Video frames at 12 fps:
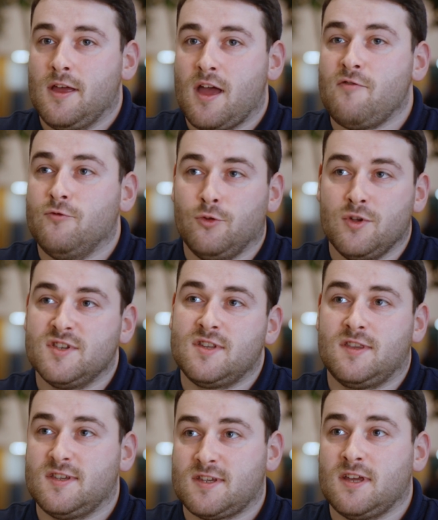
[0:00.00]
influence the
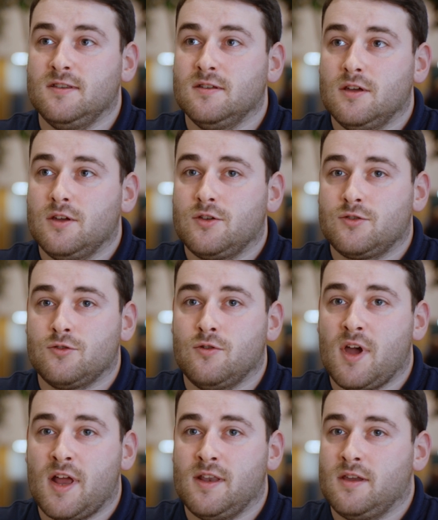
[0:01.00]
design. So,
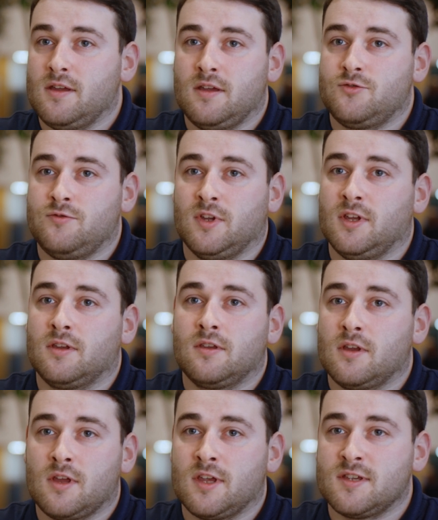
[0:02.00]
and
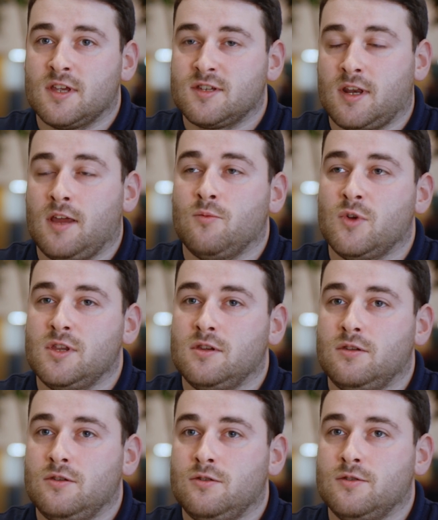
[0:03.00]
it's great when
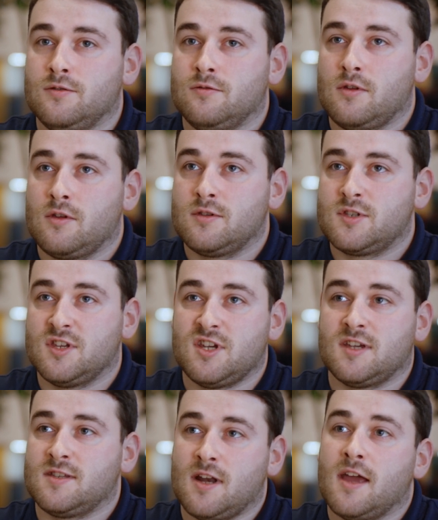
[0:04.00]
you
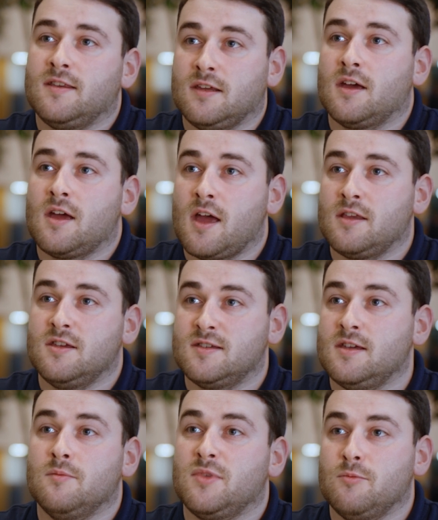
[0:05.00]
suggest an idea and you
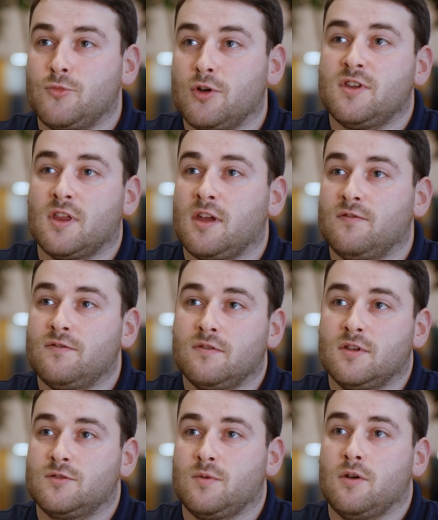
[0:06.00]
see it being brought to life
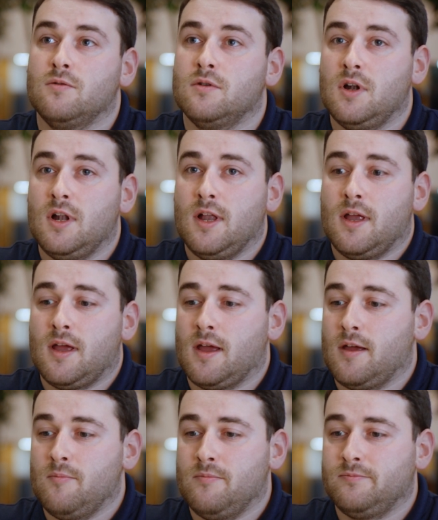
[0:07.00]
as well.
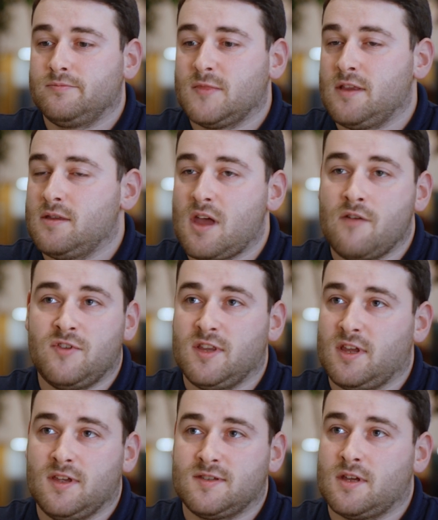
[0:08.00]
And every
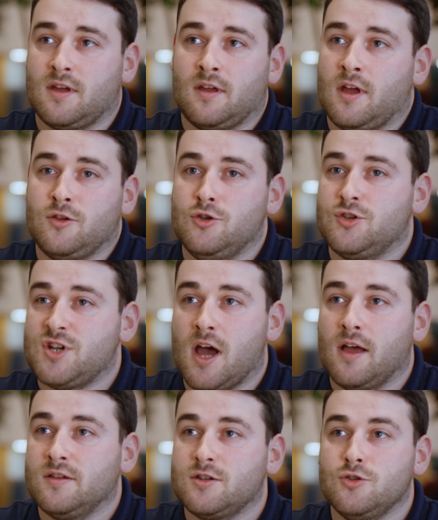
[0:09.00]
day is a new
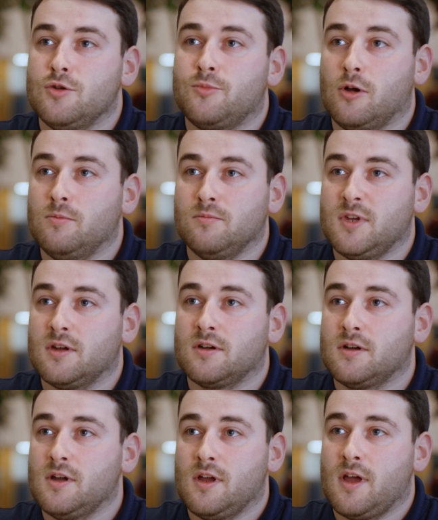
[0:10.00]
challenge, a new problem here
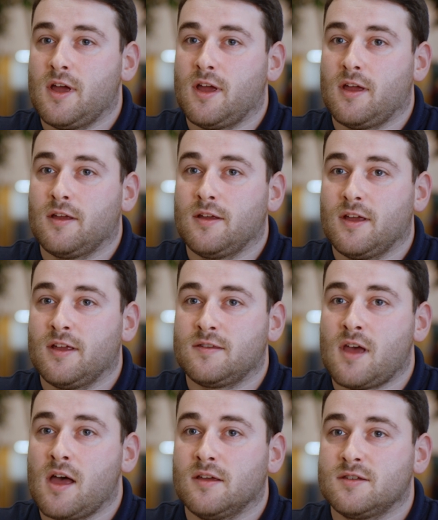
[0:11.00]
at
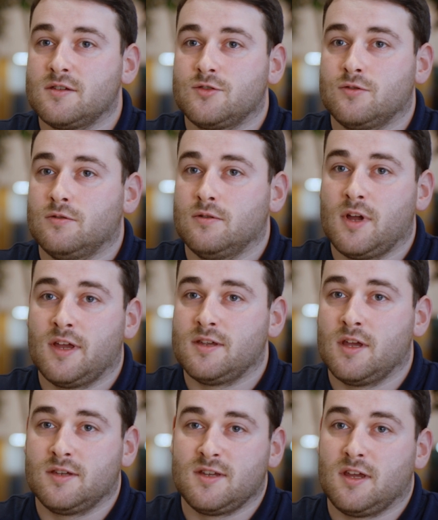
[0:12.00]
Thales, so
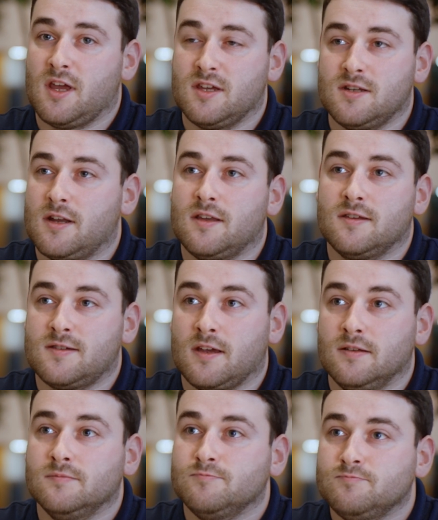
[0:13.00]
it's engaging and exciting.